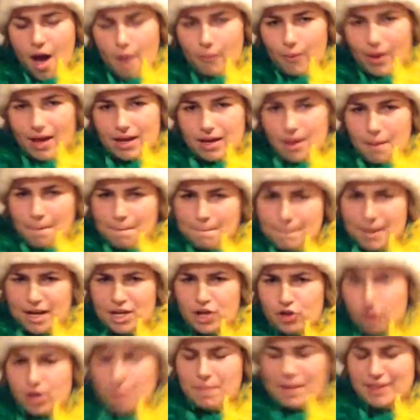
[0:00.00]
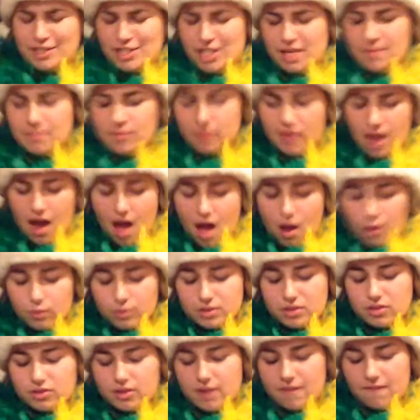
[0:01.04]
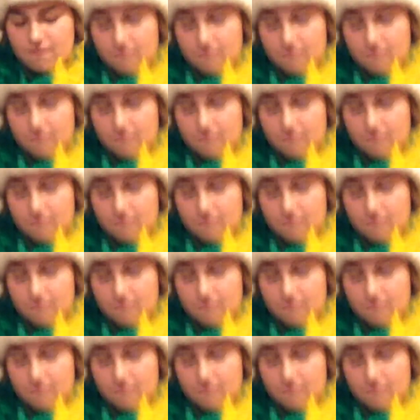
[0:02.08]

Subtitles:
When Mario Capecchi was only